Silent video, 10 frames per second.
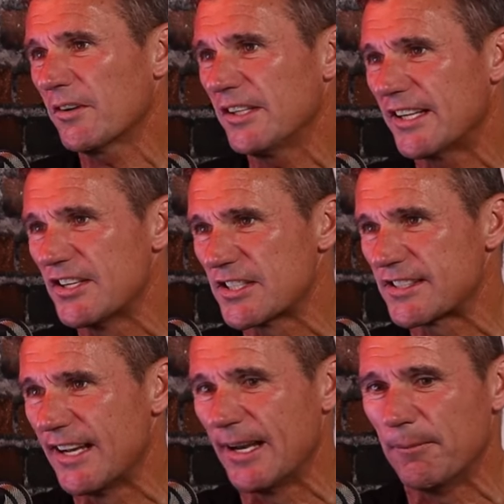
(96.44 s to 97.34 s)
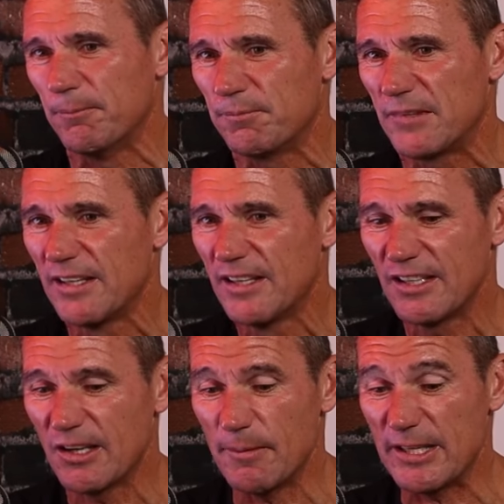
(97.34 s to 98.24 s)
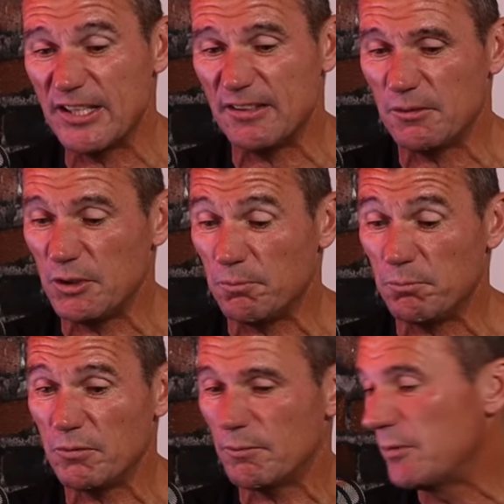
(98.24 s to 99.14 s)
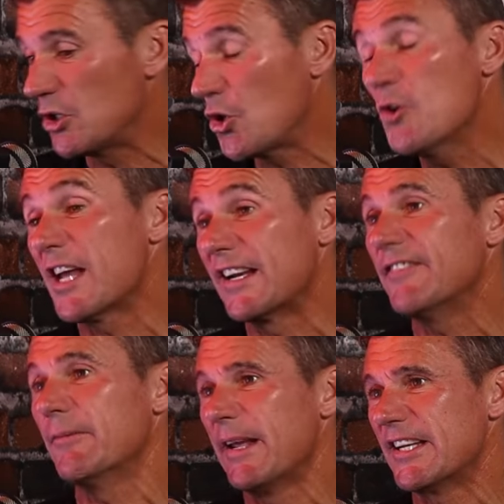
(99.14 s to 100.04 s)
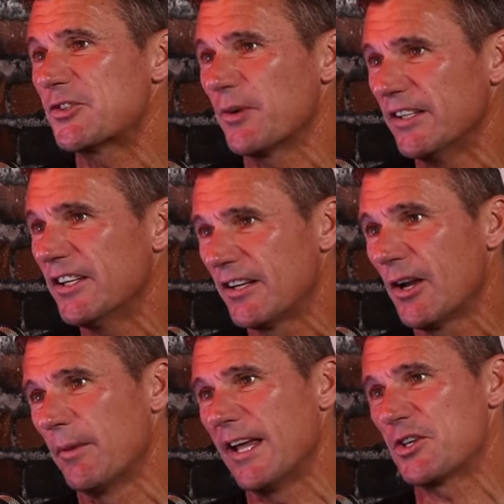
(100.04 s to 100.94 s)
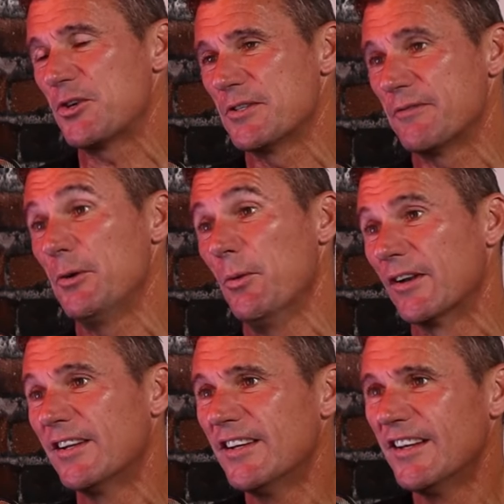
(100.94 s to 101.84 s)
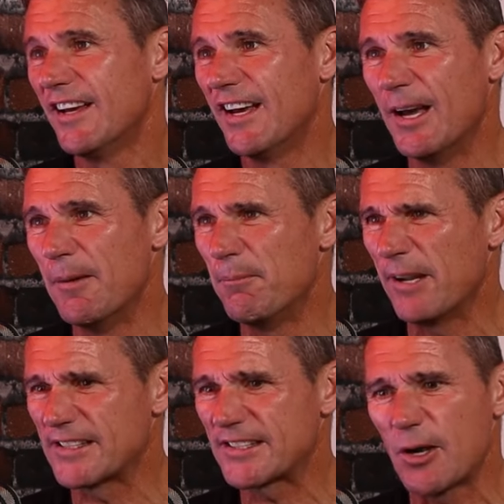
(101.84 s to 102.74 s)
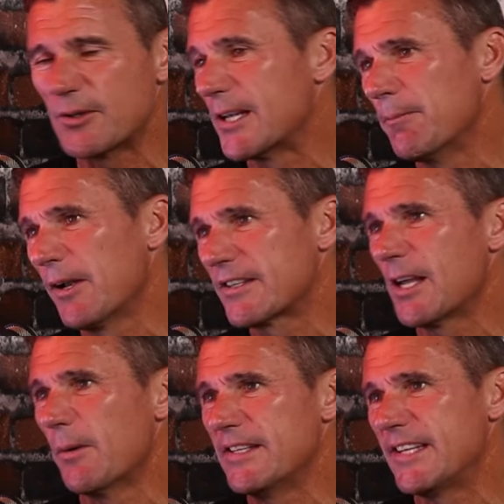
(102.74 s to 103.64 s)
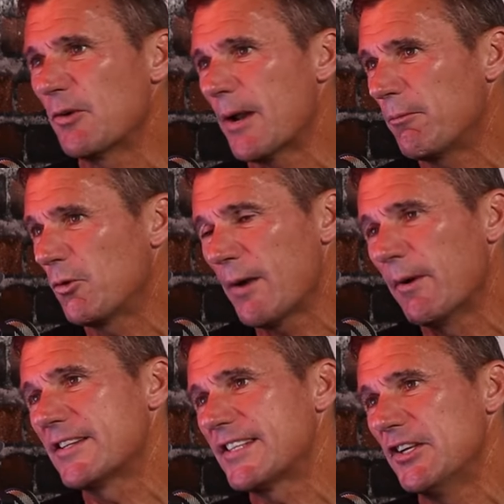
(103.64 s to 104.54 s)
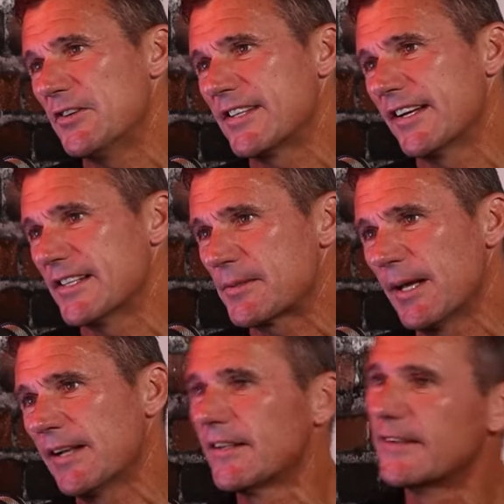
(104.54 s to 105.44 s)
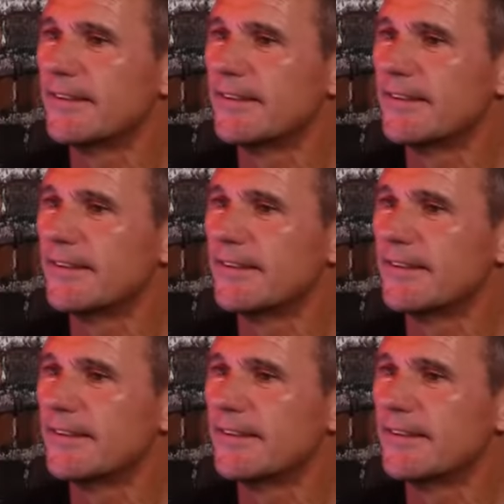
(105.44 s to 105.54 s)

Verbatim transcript: you yeah. can just um. I mean, you, you, shoes aren't even mandatory. You can go without shoes if you want. Um, but it's so simple, so easy. Great great way to see a new city as well. Best,